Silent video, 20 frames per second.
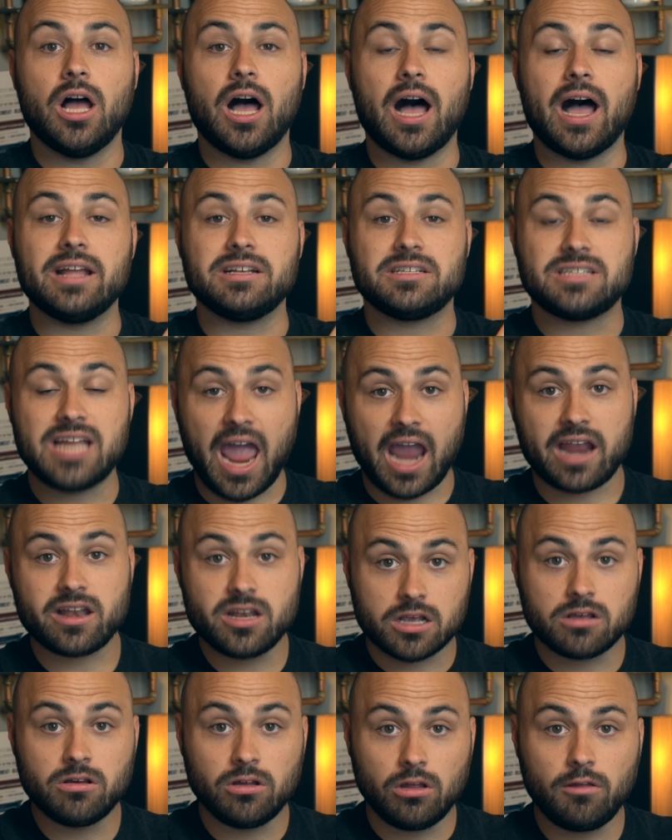Uh,
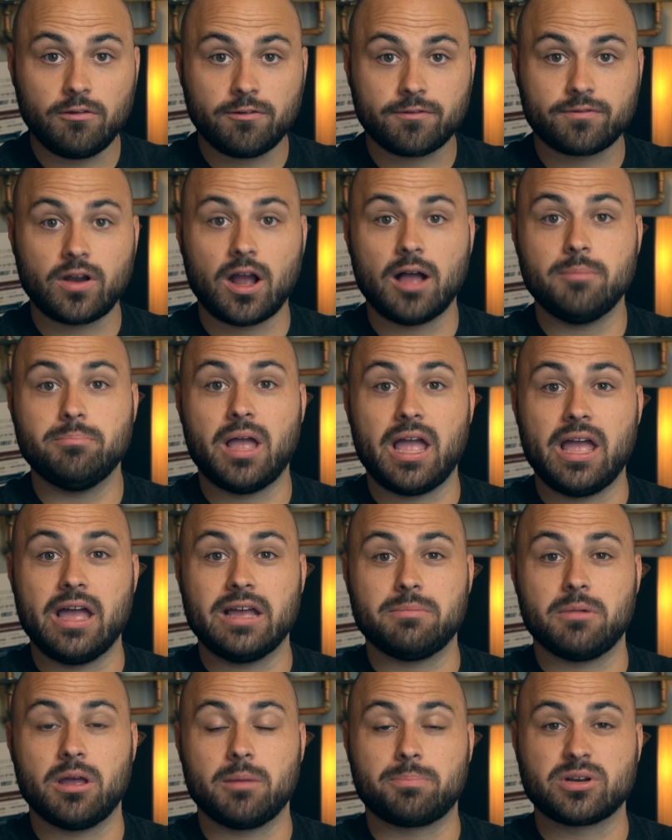technical, from
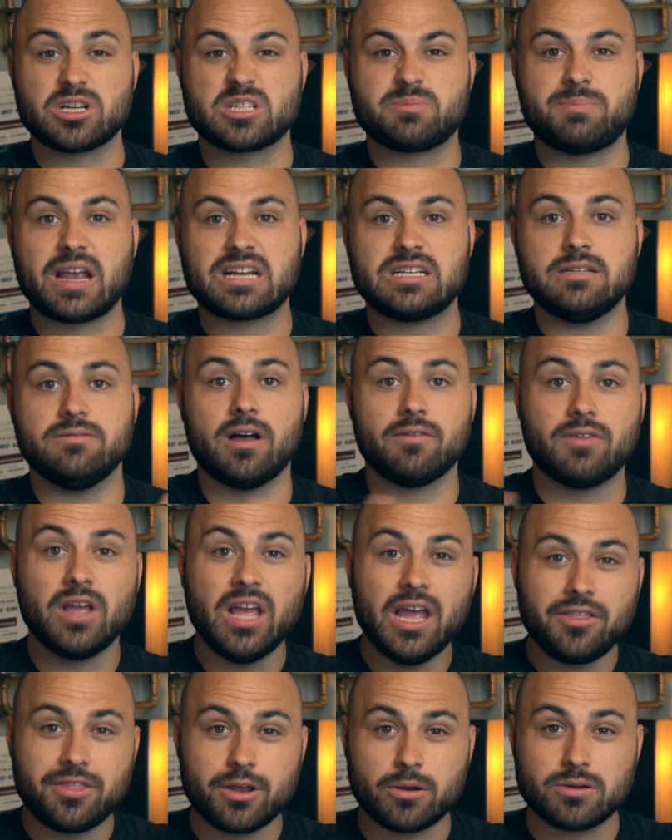a, a perspective of
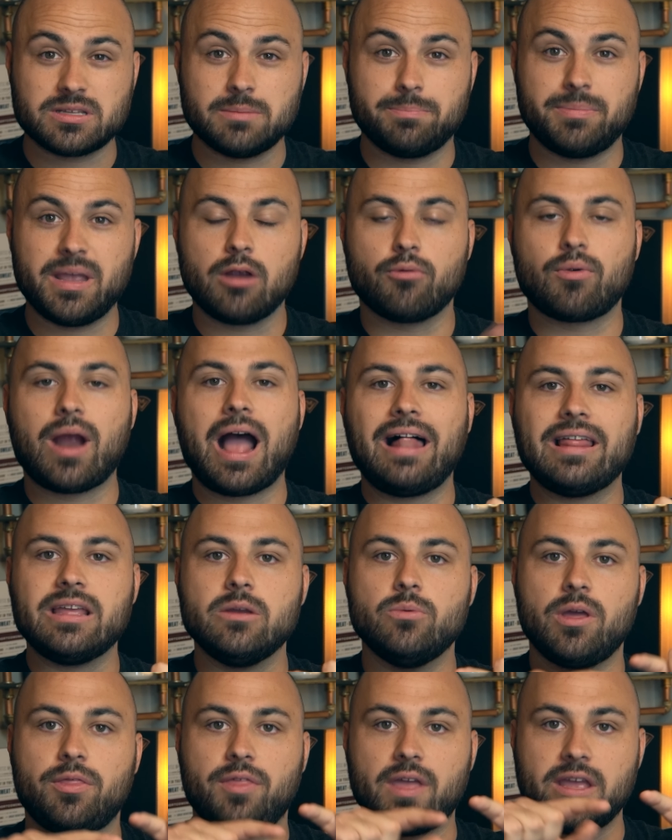there was a big rally
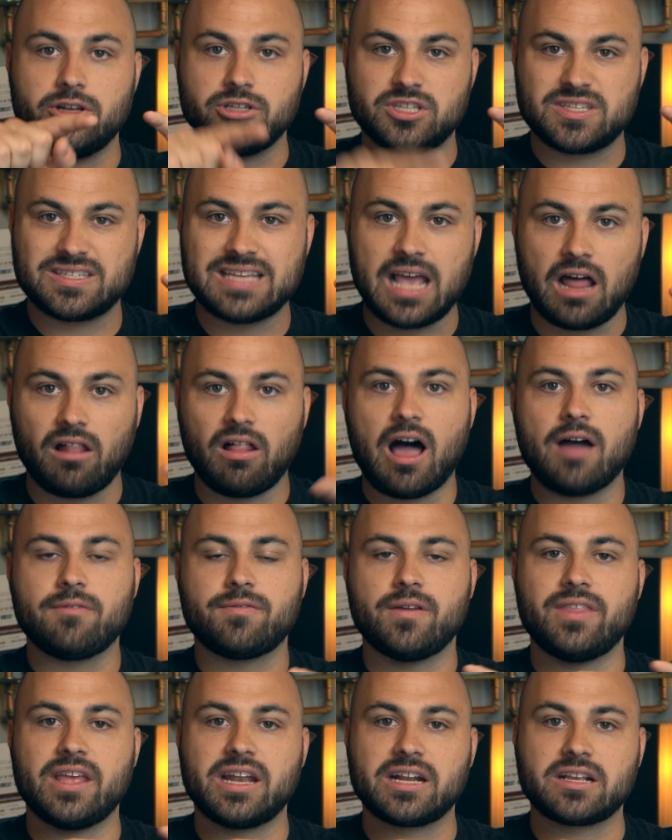with a sell-off
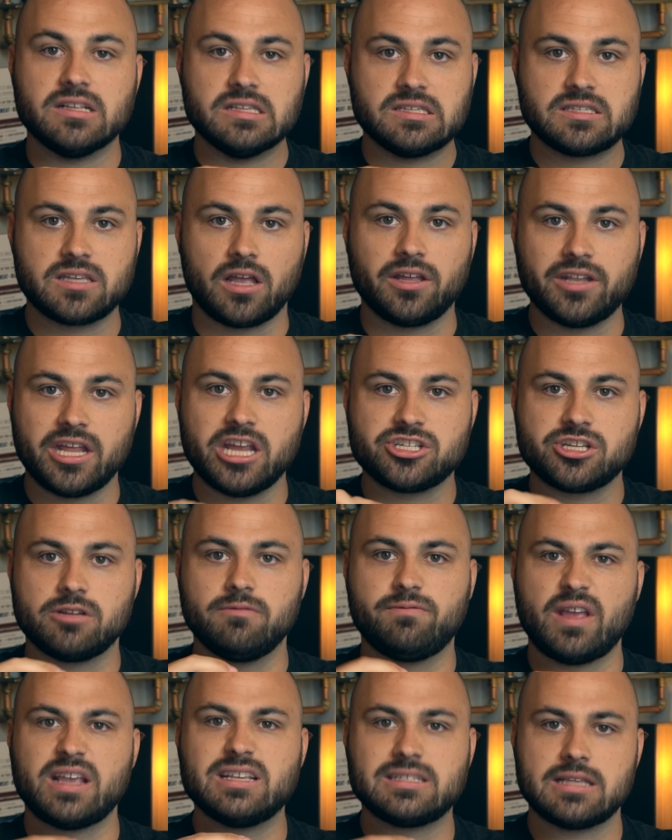and then a consolidation
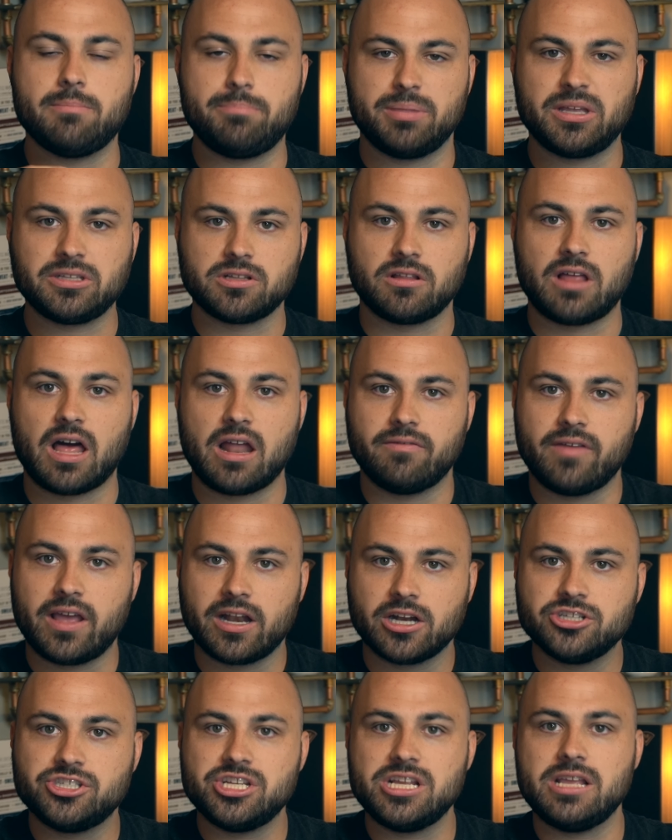phase that built a lot of
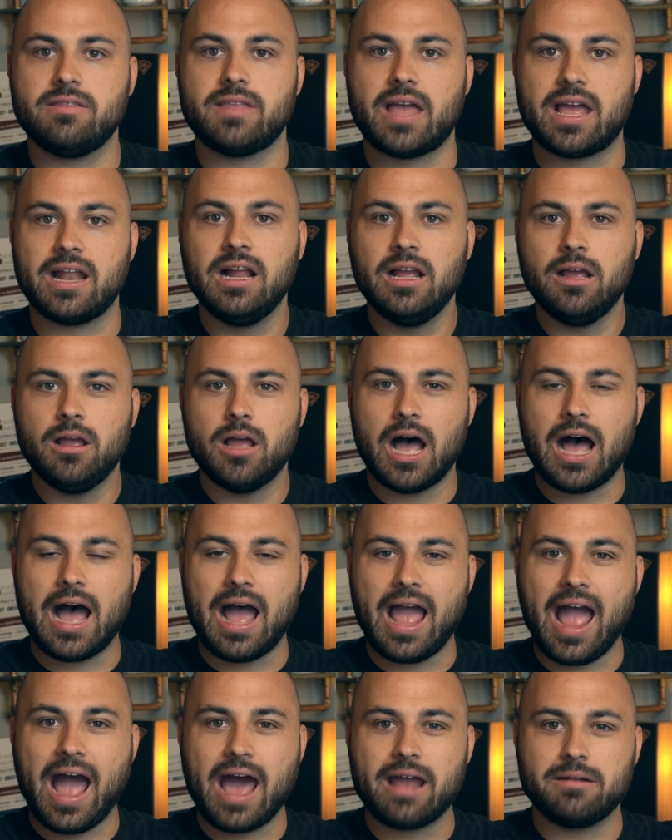energy that uh,
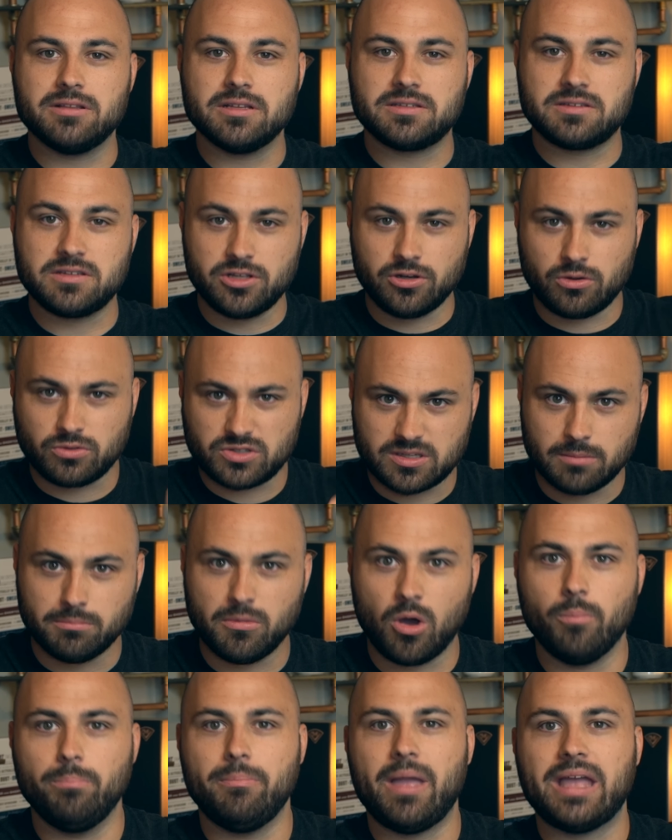had, you know, some
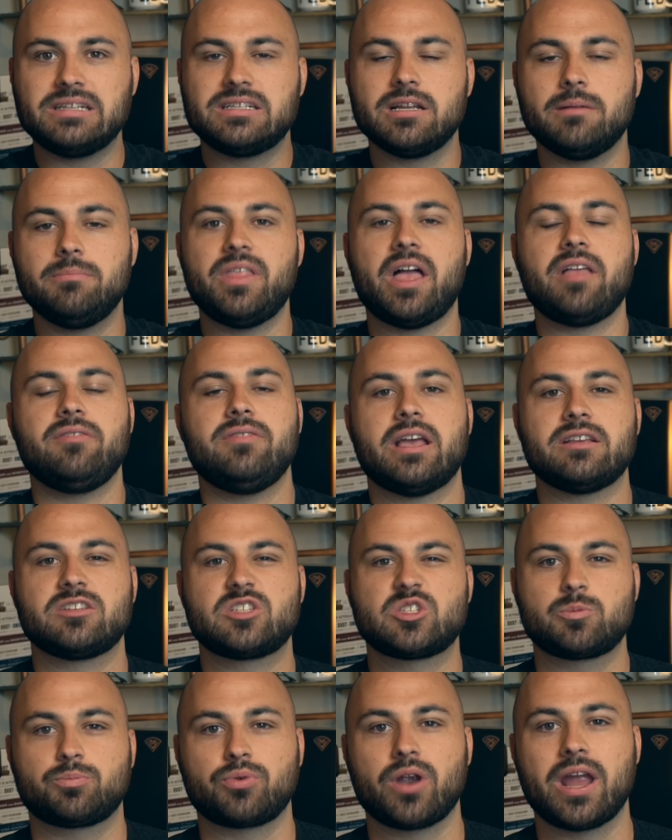momentum then that
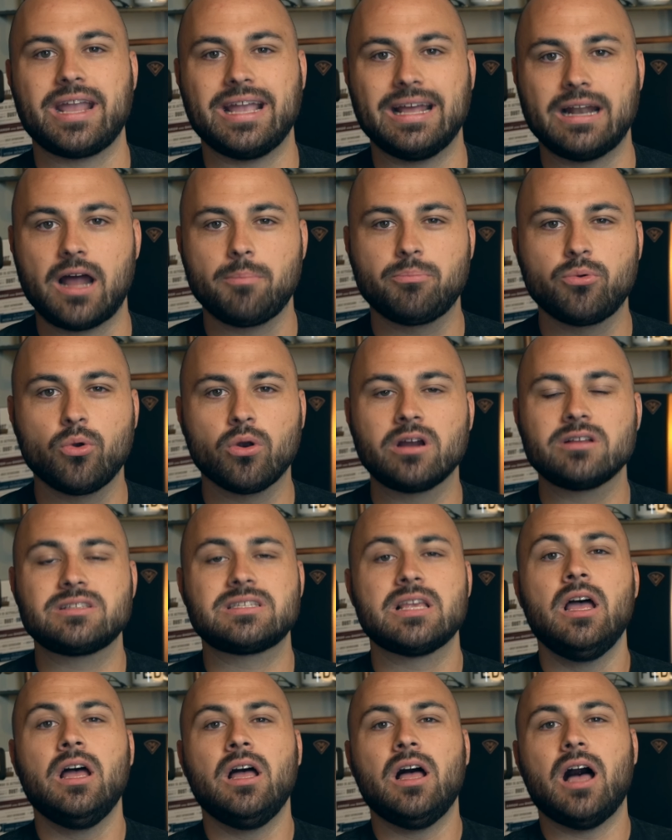sprang it upwards,